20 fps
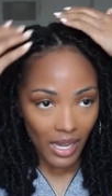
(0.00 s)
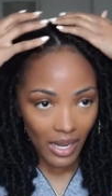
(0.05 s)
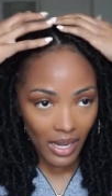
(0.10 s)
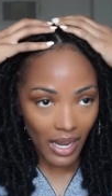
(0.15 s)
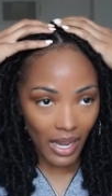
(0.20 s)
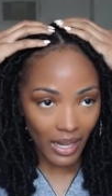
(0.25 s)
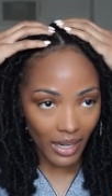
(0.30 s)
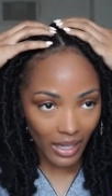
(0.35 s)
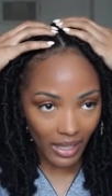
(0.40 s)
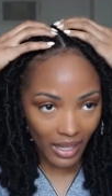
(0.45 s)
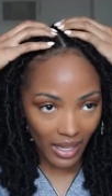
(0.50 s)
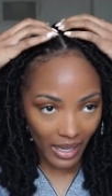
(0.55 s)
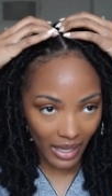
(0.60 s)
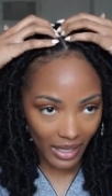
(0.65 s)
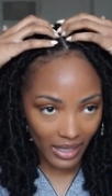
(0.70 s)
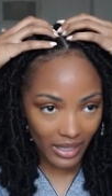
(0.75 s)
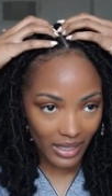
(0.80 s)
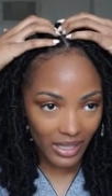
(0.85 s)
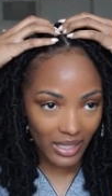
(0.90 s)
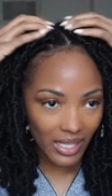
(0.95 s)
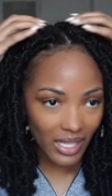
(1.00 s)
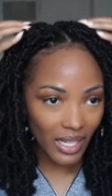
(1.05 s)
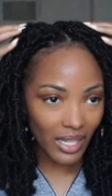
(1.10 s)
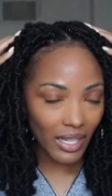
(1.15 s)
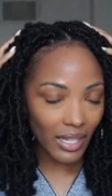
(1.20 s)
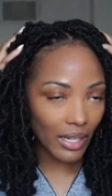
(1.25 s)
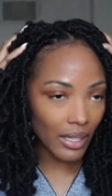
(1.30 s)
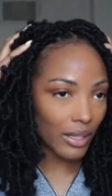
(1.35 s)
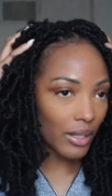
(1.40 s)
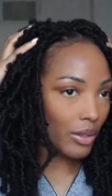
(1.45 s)
kind of like
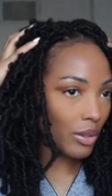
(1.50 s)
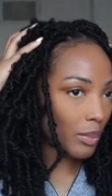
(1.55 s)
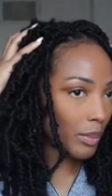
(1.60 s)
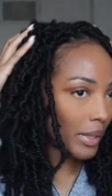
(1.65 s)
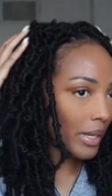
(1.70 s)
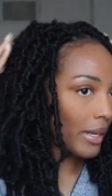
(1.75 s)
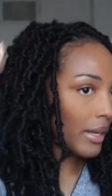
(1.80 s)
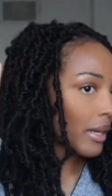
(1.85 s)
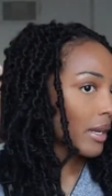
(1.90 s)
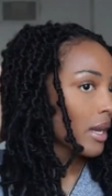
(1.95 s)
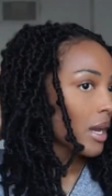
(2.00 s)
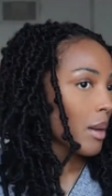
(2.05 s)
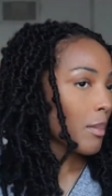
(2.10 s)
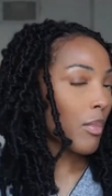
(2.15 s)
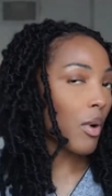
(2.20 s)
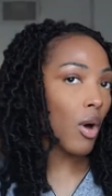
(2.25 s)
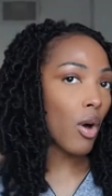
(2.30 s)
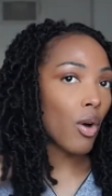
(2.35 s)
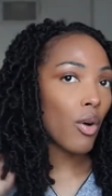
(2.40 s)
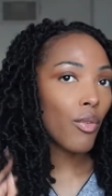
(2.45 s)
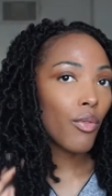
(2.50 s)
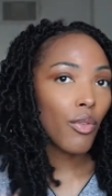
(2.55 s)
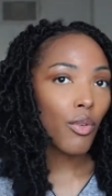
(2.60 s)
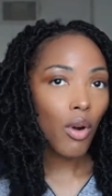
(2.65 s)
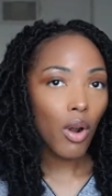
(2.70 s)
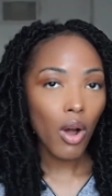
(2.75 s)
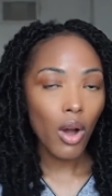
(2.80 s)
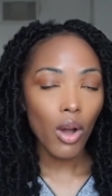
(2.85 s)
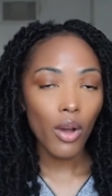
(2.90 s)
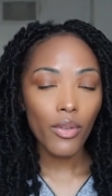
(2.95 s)
tug a little bit. But
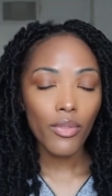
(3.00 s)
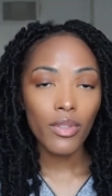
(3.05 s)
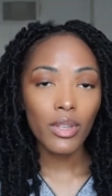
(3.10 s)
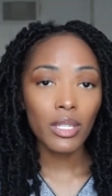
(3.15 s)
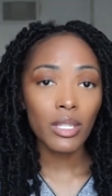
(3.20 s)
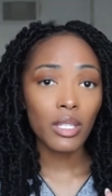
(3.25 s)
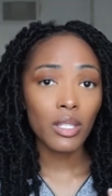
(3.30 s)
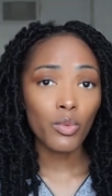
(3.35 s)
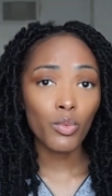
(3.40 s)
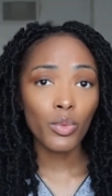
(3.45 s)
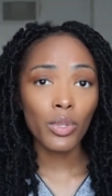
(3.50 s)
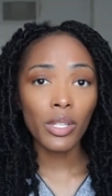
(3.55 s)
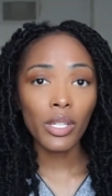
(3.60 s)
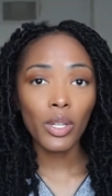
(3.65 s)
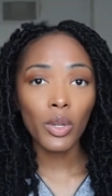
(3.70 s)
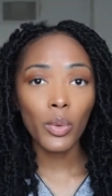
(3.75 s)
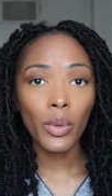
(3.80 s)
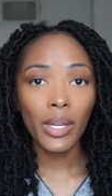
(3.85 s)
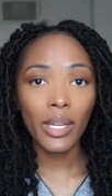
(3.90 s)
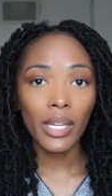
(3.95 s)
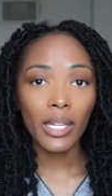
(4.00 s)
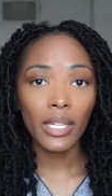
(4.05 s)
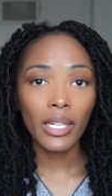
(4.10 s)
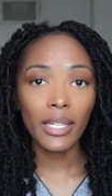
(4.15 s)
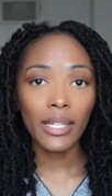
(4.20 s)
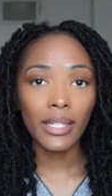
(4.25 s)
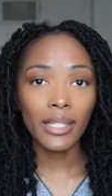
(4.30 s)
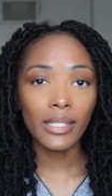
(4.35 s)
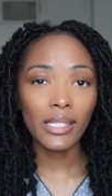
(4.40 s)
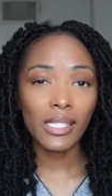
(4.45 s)
overall, this is really quick and
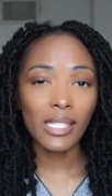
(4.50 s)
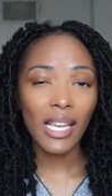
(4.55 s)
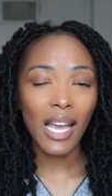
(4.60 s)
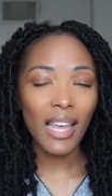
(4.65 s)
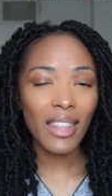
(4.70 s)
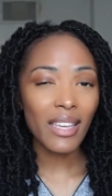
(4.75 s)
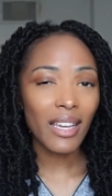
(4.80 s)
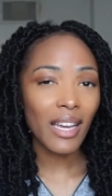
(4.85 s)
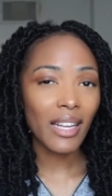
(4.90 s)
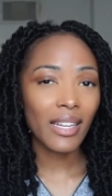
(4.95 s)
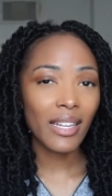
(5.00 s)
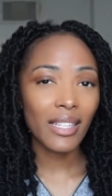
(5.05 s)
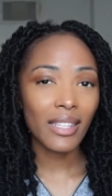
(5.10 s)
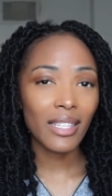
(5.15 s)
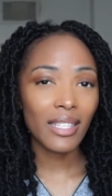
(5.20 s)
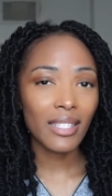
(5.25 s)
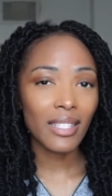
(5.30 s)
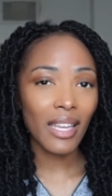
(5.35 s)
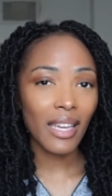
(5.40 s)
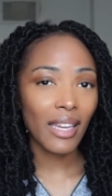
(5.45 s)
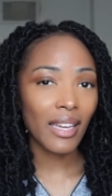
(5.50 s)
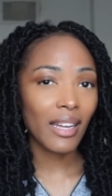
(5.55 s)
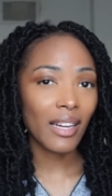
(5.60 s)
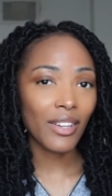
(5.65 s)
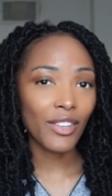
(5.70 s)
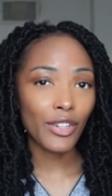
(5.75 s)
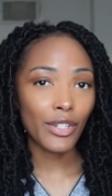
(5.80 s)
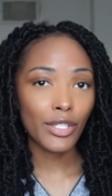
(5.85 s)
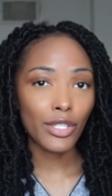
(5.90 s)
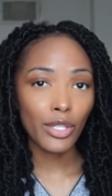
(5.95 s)
easy. I think I did this like
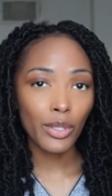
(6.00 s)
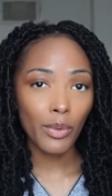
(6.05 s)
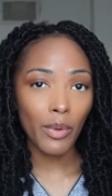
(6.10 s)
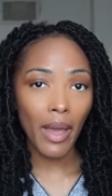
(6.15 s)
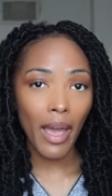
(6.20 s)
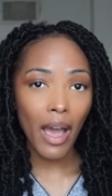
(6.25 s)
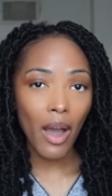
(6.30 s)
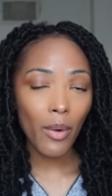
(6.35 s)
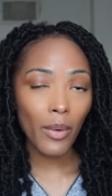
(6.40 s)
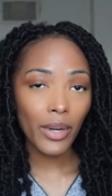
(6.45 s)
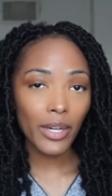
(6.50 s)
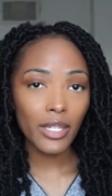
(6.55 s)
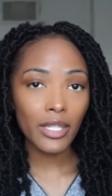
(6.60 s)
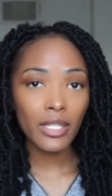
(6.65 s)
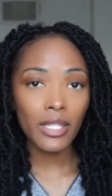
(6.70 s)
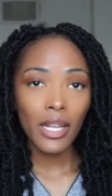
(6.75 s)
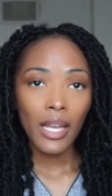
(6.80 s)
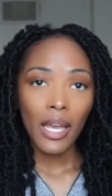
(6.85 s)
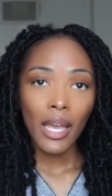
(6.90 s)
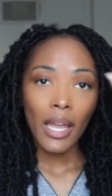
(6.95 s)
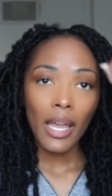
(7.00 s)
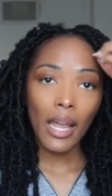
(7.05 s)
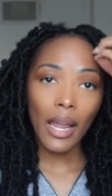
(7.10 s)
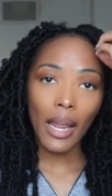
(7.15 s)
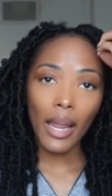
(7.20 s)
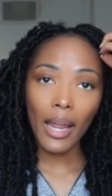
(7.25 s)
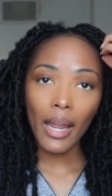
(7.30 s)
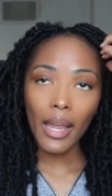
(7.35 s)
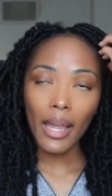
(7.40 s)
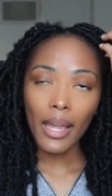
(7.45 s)
under 2 hours,
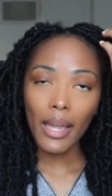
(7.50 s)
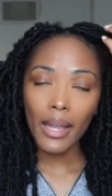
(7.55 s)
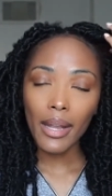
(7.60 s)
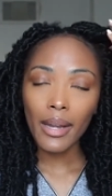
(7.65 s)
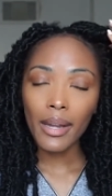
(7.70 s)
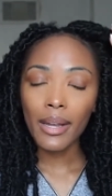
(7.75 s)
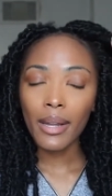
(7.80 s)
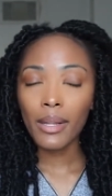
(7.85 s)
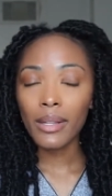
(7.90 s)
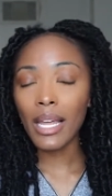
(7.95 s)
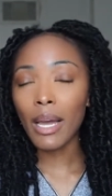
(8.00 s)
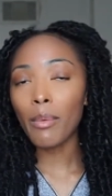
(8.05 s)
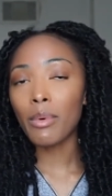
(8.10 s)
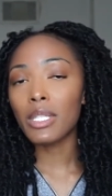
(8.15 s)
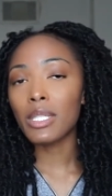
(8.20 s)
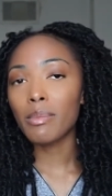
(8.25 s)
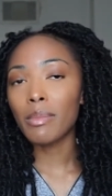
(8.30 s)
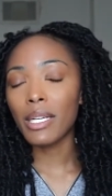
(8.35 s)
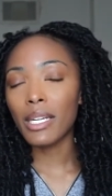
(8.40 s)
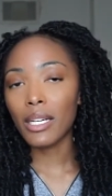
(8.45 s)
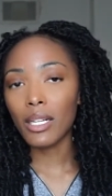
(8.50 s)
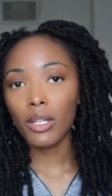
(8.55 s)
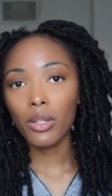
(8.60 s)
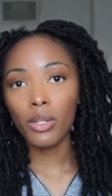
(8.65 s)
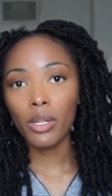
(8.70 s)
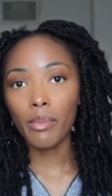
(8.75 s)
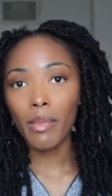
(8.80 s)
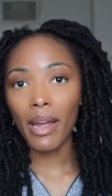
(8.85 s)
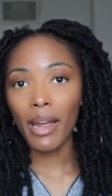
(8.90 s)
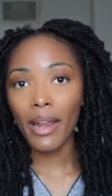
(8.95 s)
and that was me
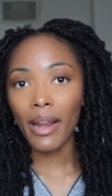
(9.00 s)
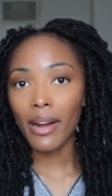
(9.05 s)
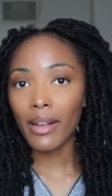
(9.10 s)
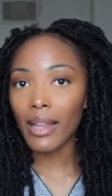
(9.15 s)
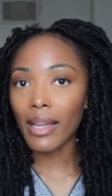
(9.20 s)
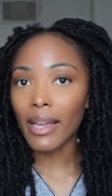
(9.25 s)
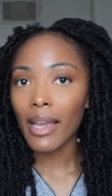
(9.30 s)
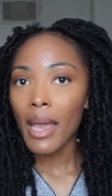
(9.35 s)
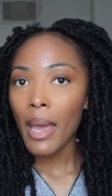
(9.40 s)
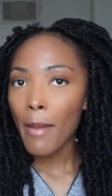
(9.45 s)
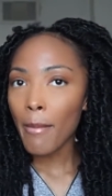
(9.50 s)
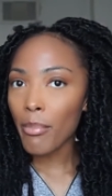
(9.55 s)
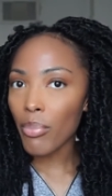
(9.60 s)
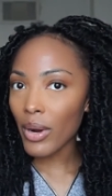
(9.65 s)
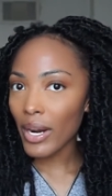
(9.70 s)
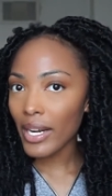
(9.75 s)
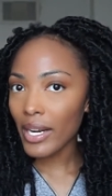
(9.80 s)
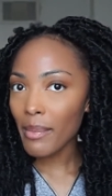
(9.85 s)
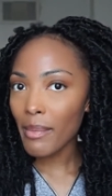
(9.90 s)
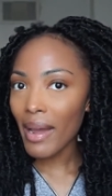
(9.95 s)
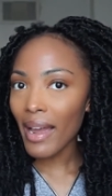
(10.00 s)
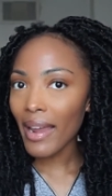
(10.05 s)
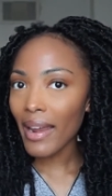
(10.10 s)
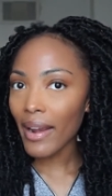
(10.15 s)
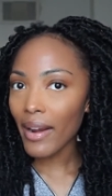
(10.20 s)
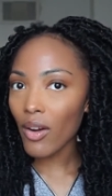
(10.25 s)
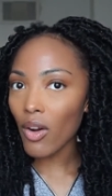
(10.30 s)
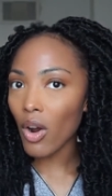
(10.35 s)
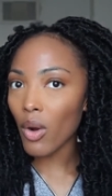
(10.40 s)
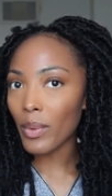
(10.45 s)
including my hair. Like, braiding my
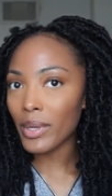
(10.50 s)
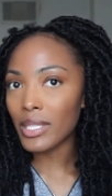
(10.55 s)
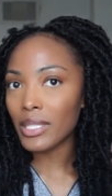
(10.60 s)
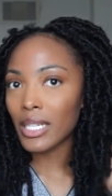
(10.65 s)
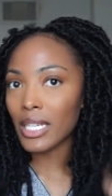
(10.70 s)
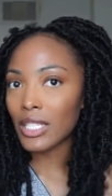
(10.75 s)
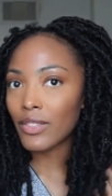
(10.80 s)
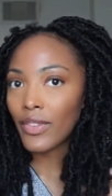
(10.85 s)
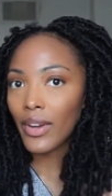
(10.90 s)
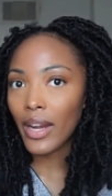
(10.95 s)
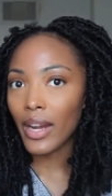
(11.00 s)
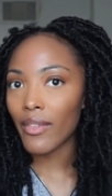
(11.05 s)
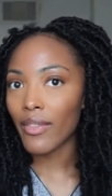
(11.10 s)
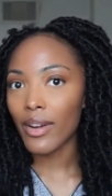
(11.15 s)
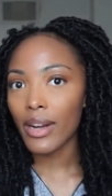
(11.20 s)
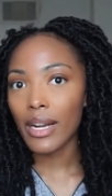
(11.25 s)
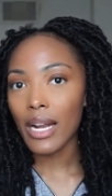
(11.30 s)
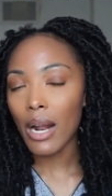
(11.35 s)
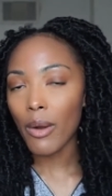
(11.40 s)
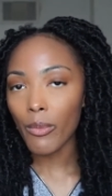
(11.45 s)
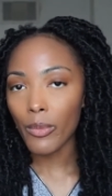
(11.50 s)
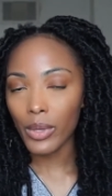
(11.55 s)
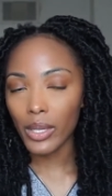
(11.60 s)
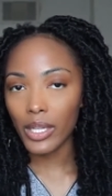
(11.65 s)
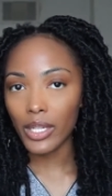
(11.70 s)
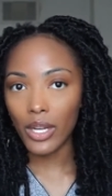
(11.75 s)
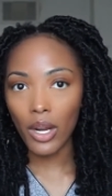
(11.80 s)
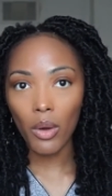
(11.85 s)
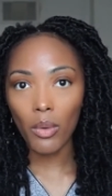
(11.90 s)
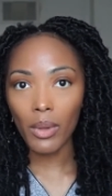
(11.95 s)
hair always takes forever, and I really
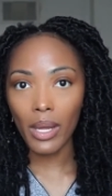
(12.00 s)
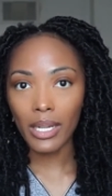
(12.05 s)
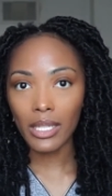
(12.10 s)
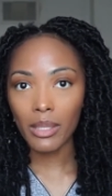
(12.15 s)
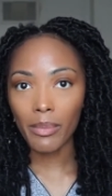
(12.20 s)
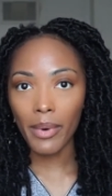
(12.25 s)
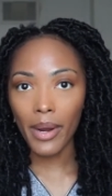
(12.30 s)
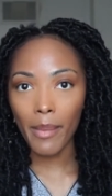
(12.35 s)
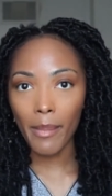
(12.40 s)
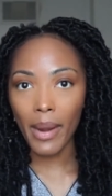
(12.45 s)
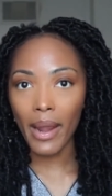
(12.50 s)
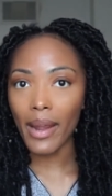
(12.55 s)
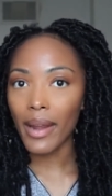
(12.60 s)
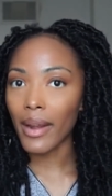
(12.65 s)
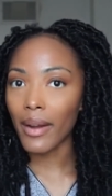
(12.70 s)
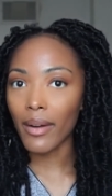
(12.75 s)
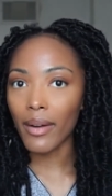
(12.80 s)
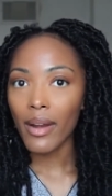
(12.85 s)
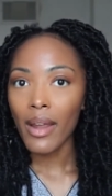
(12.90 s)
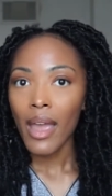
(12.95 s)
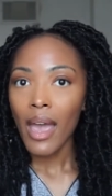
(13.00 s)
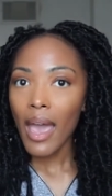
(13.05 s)
don't like to braid my hair